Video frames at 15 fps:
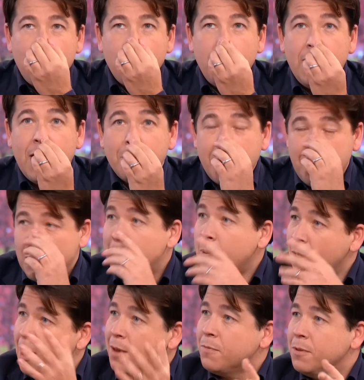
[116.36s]
know, we had people
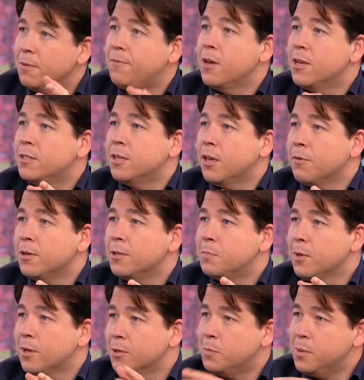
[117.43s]
applying from the first series
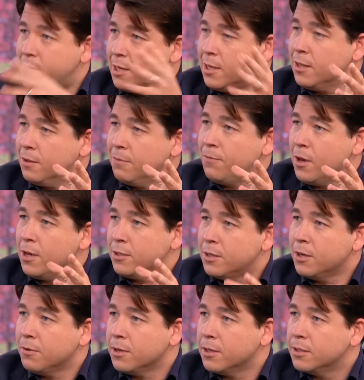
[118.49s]
because we did it in the first
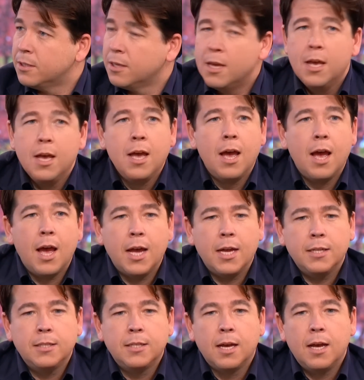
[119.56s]
series. Yeah.
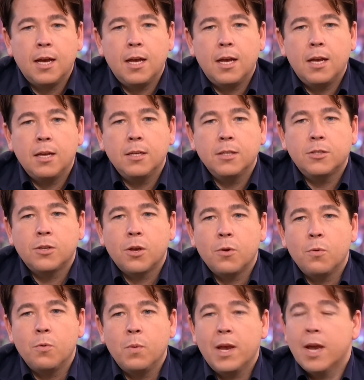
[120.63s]
And uh,
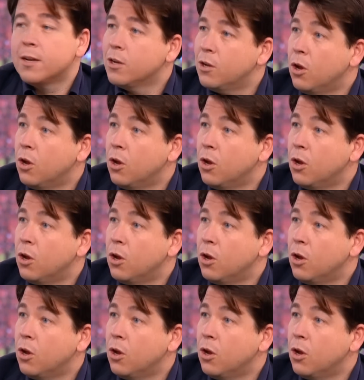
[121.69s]
so we had a